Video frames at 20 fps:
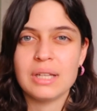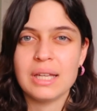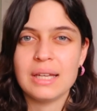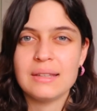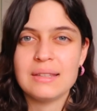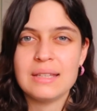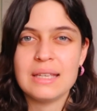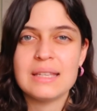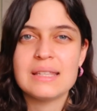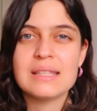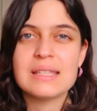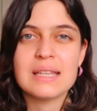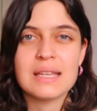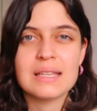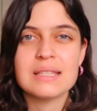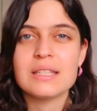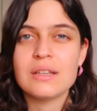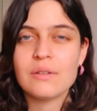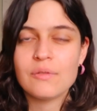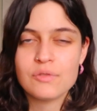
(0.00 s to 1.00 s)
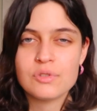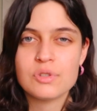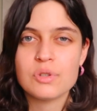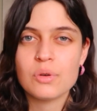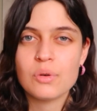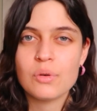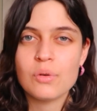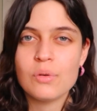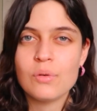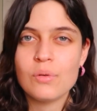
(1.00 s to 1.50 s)
like the incentive
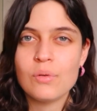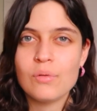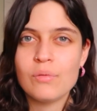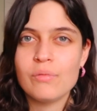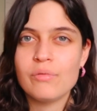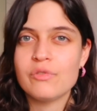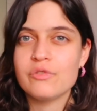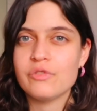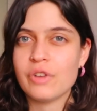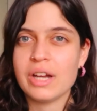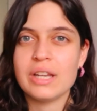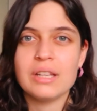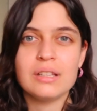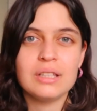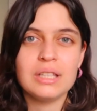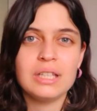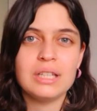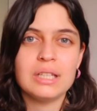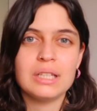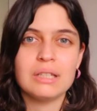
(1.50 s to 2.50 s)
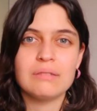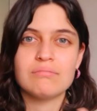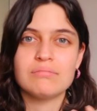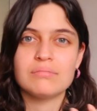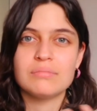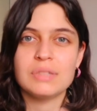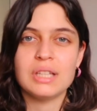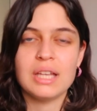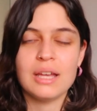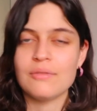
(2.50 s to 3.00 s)
to finally
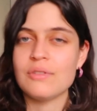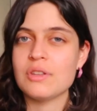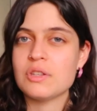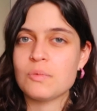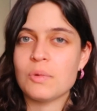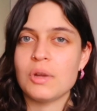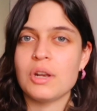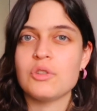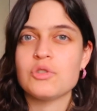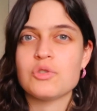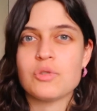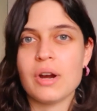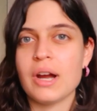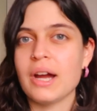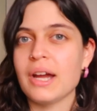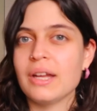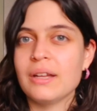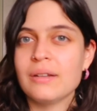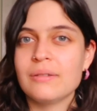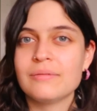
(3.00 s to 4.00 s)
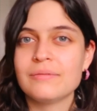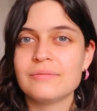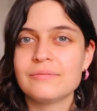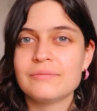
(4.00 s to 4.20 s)
give this one a try.